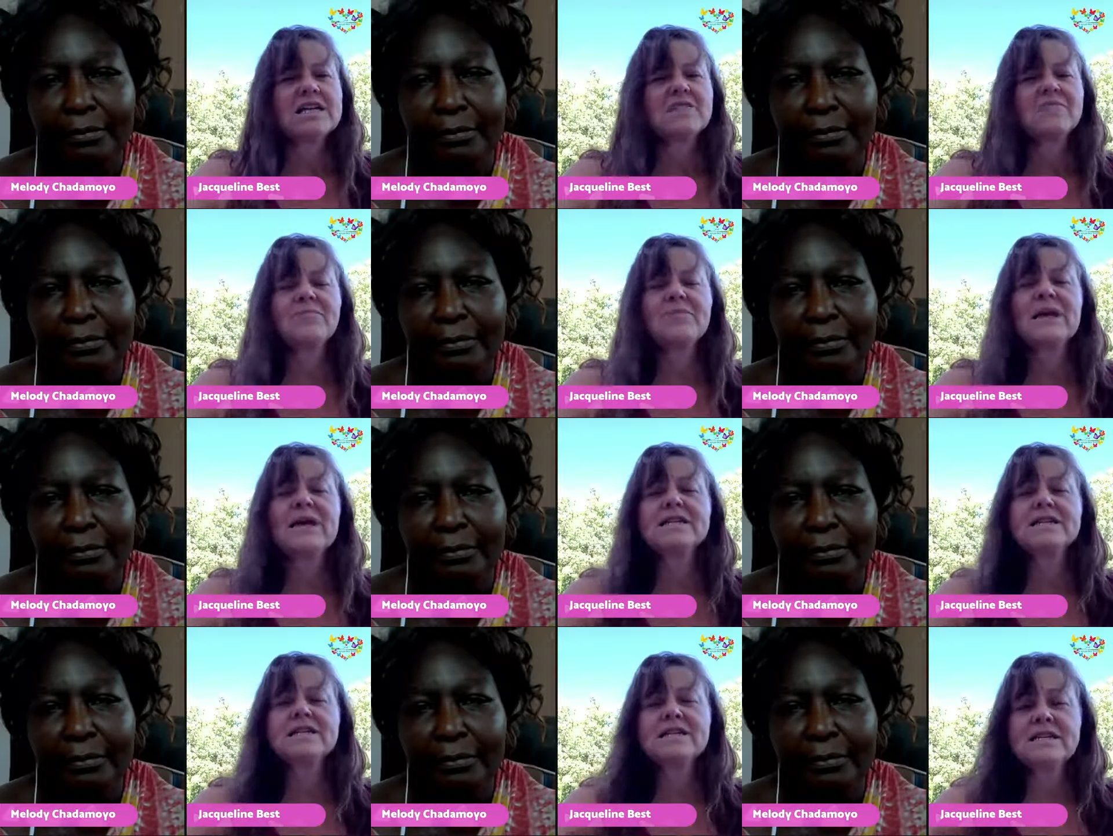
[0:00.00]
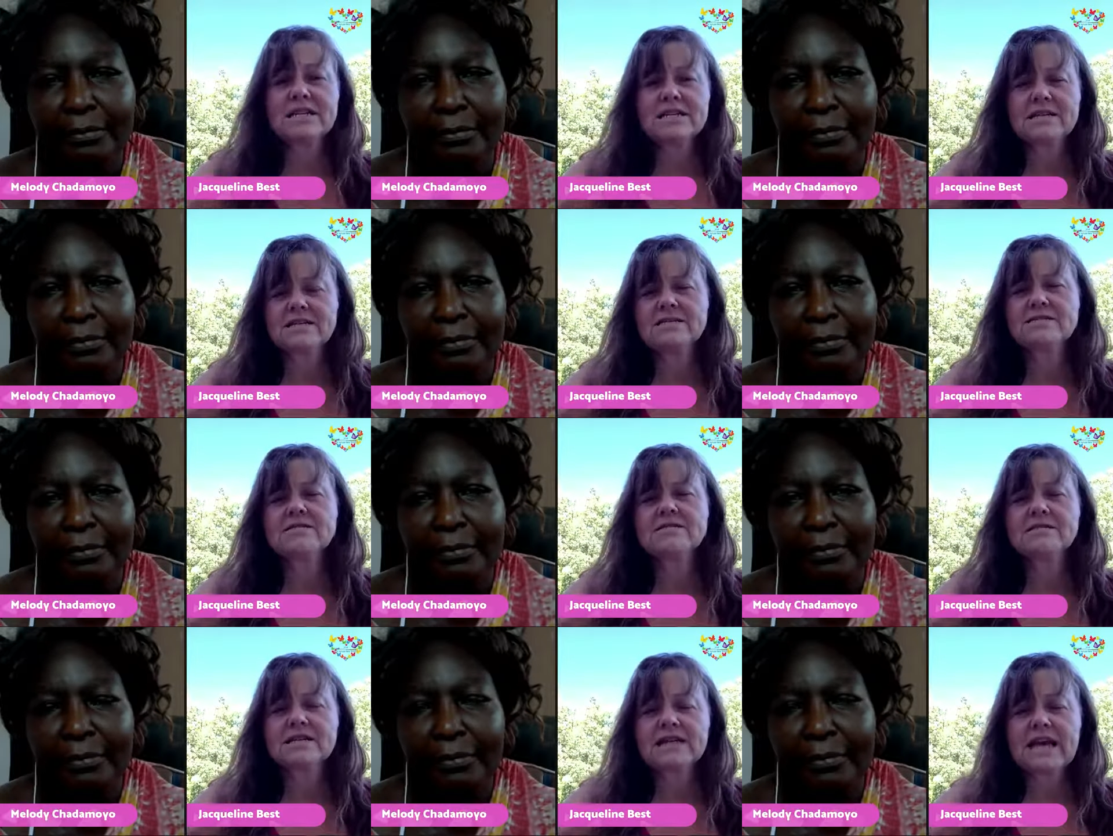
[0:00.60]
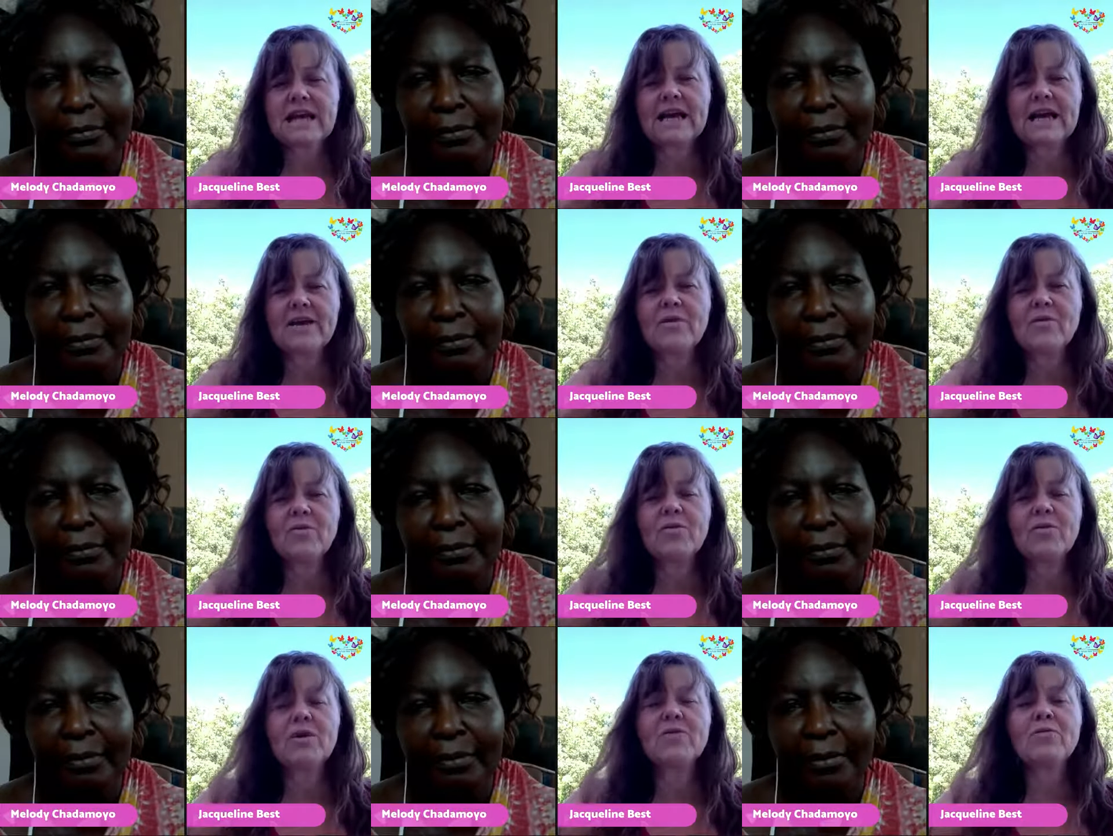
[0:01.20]
Speaker 1: Melody,
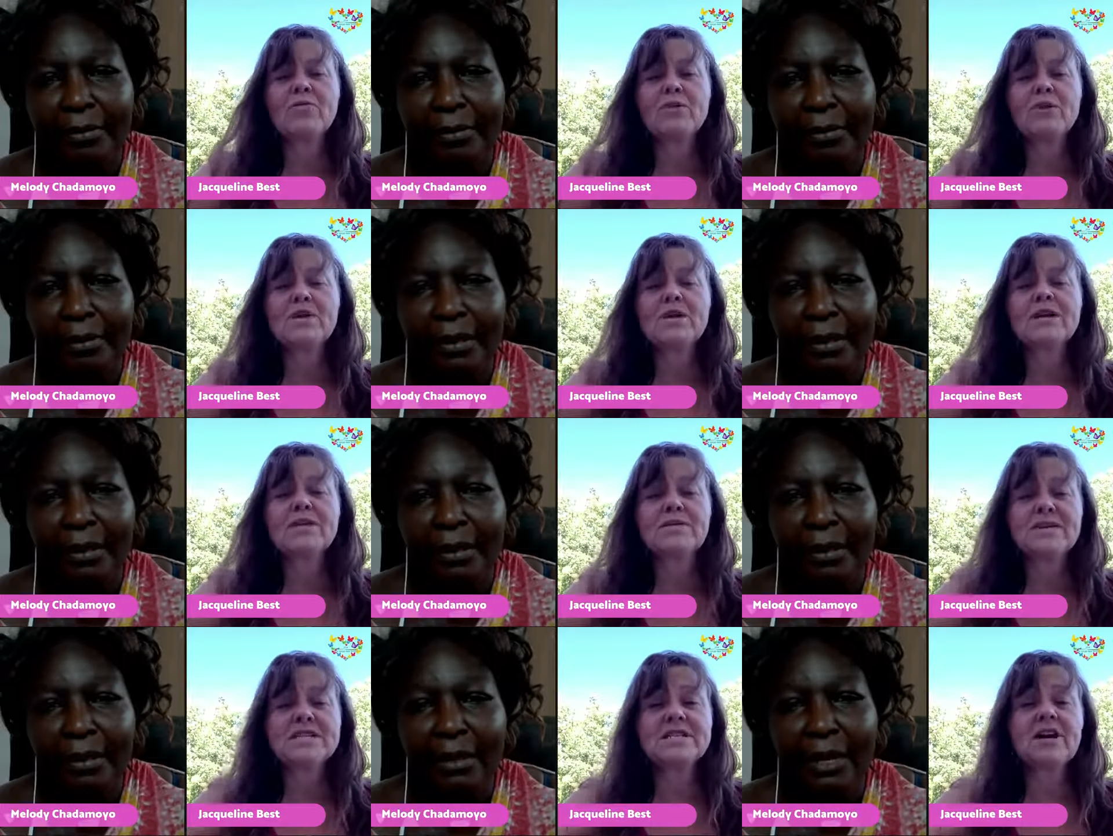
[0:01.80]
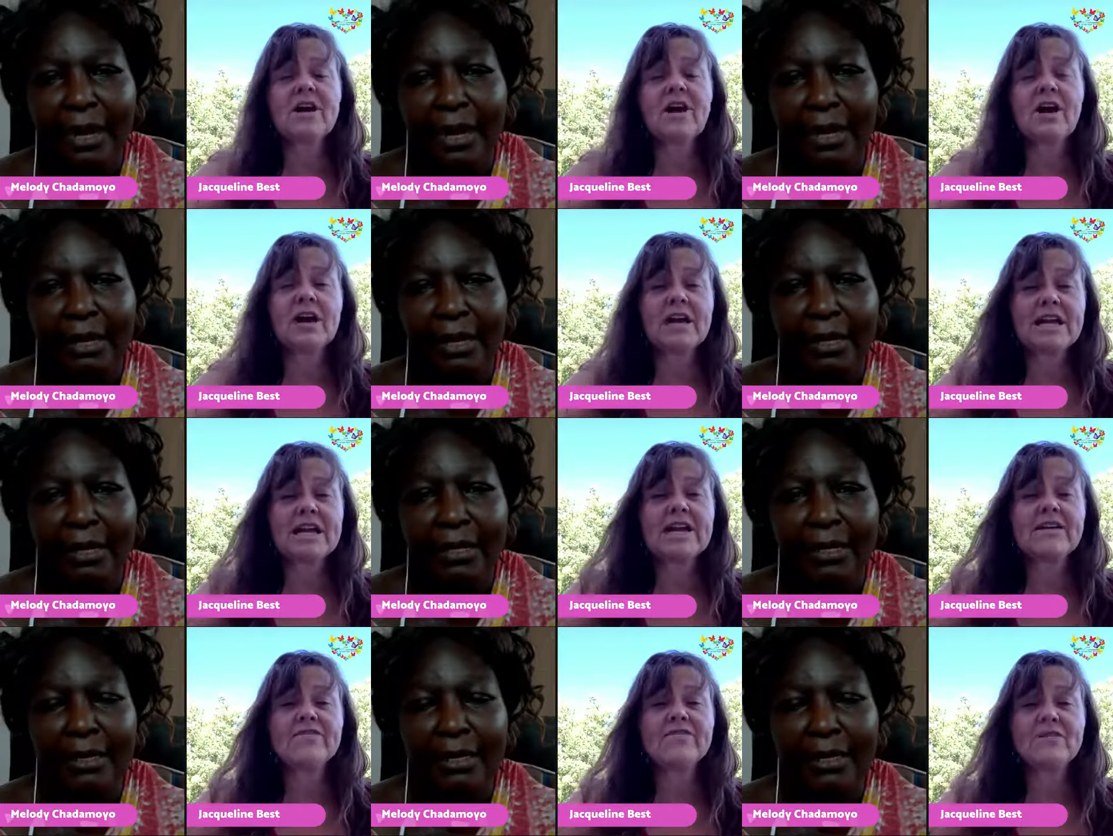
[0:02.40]
we're, we're going to be talking yeah.